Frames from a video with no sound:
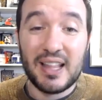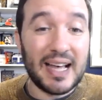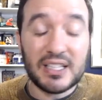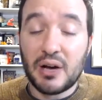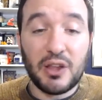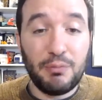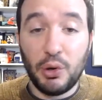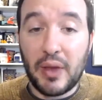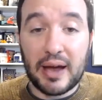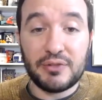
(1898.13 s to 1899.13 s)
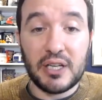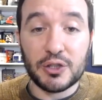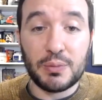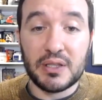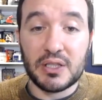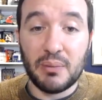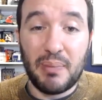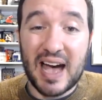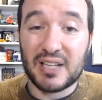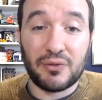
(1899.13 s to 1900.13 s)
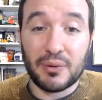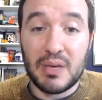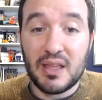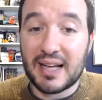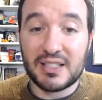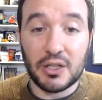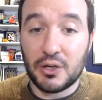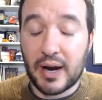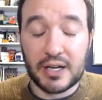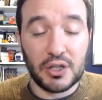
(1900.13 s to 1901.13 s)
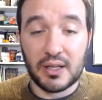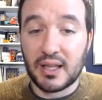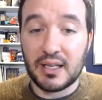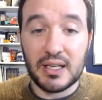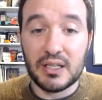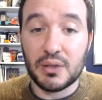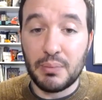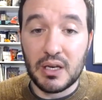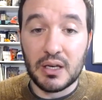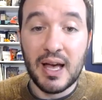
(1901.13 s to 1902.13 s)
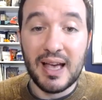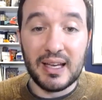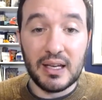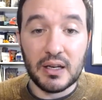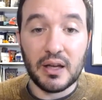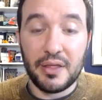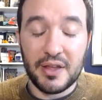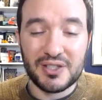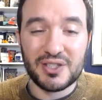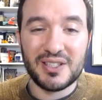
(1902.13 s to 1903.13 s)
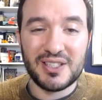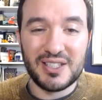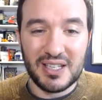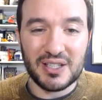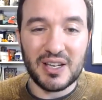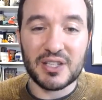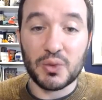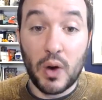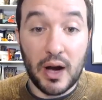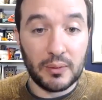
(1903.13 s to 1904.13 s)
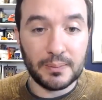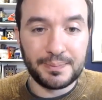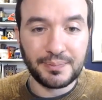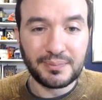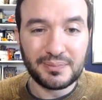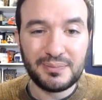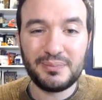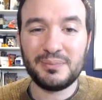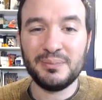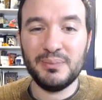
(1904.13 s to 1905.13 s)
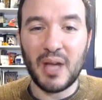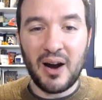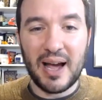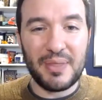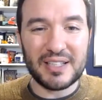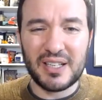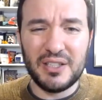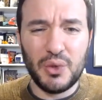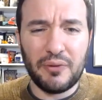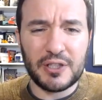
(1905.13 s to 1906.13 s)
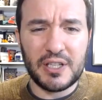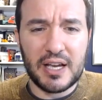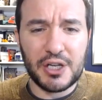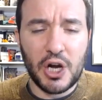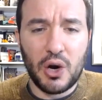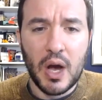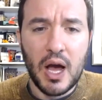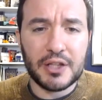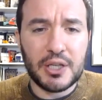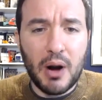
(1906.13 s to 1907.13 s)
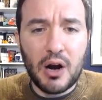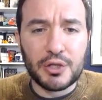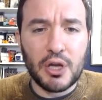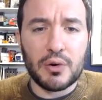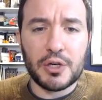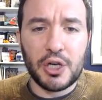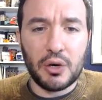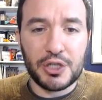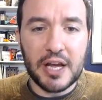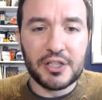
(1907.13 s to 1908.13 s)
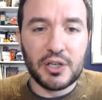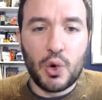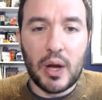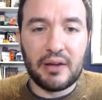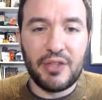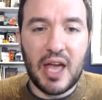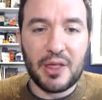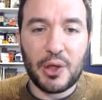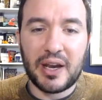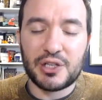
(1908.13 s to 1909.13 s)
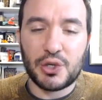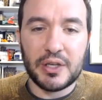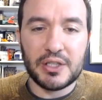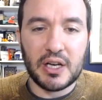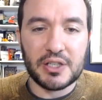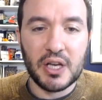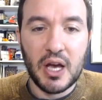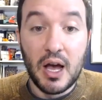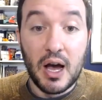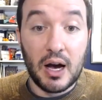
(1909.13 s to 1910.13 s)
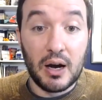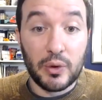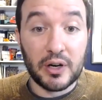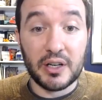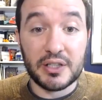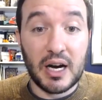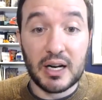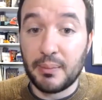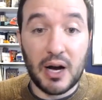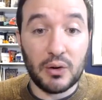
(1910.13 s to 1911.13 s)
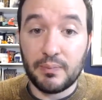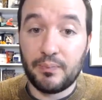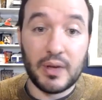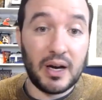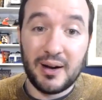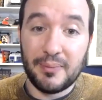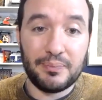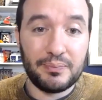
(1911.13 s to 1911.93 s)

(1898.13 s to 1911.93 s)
That's how they've pulled out of tailspins in the past. For me, that's the direction that they need to be in this season as well. All right, that's going to do it for today's show. tomorrow's uh, show, Jason Quick of The Athletic joins us. Uh, we're going to talk about um,